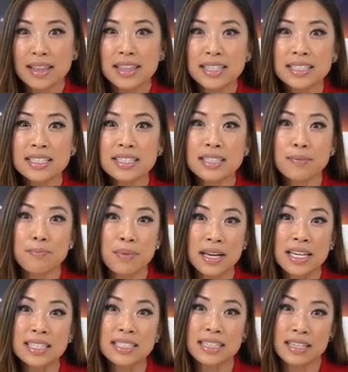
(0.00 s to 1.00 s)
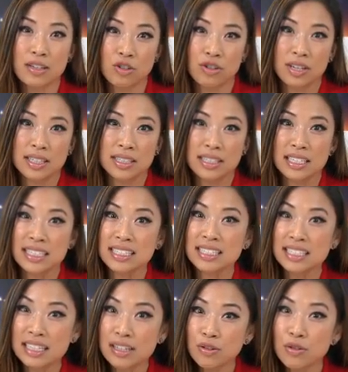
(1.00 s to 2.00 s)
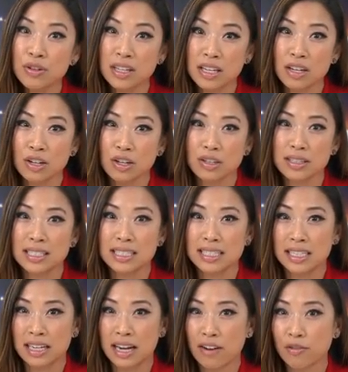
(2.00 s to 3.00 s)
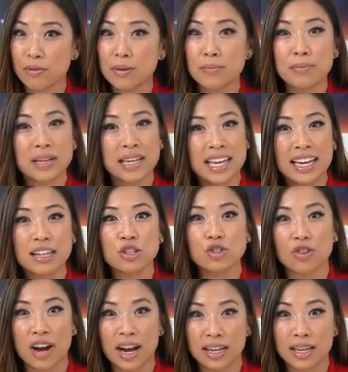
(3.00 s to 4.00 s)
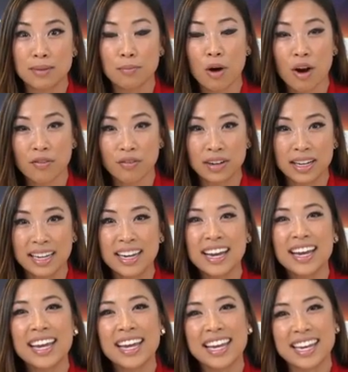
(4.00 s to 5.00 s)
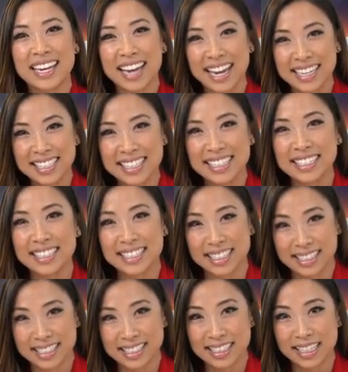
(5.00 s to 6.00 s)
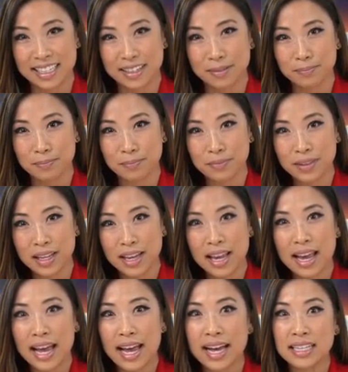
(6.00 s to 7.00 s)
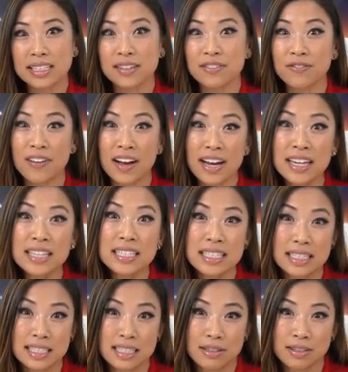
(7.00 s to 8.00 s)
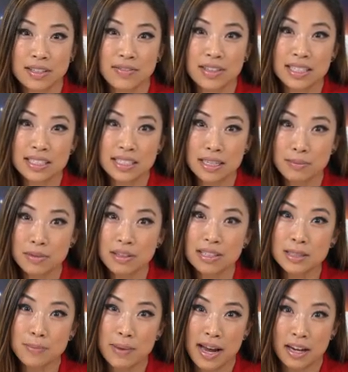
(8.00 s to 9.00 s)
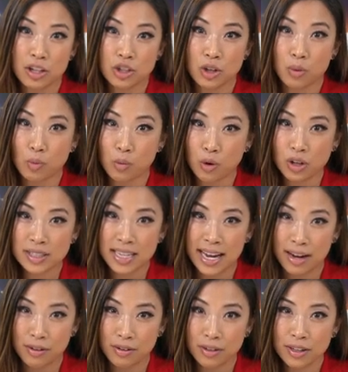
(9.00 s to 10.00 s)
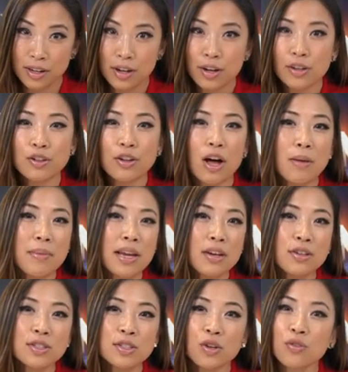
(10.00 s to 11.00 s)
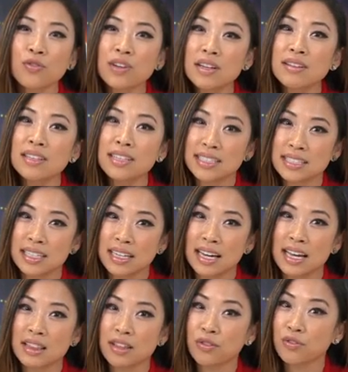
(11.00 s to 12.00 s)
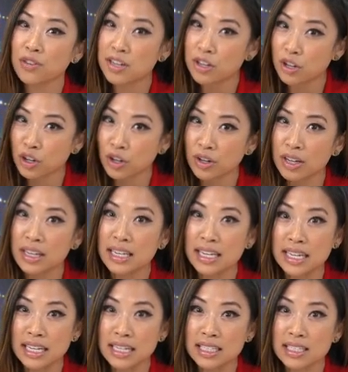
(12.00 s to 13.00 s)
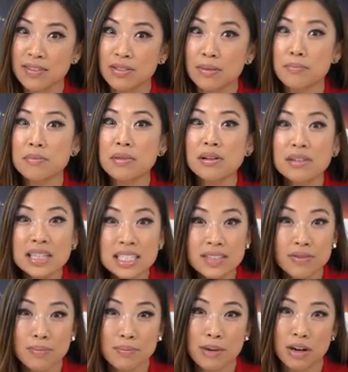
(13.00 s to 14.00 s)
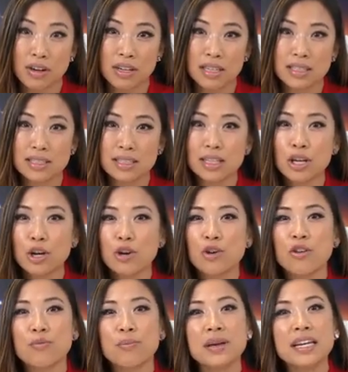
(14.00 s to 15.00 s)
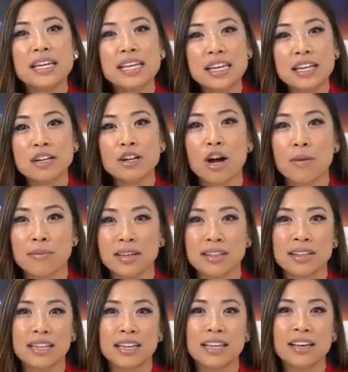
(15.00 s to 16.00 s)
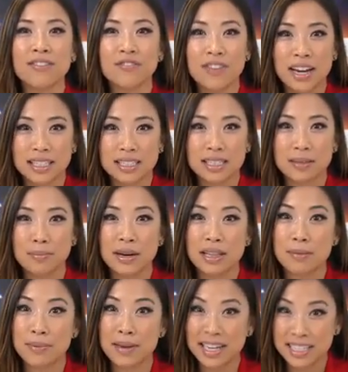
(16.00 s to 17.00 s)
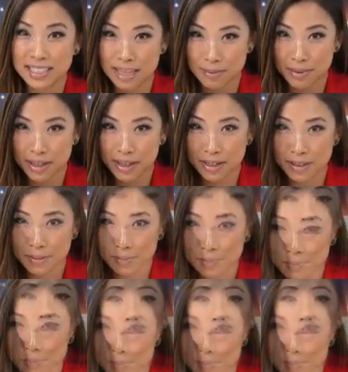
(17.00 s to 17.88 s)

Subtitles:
This is the biggest increase in a single year since the government began tracking poverty in 1960. As the fine details of the stimulus package are worked out, lawmakers are realistic at the recurring needs of the millions of Americans who have been economically affected by the pandemic.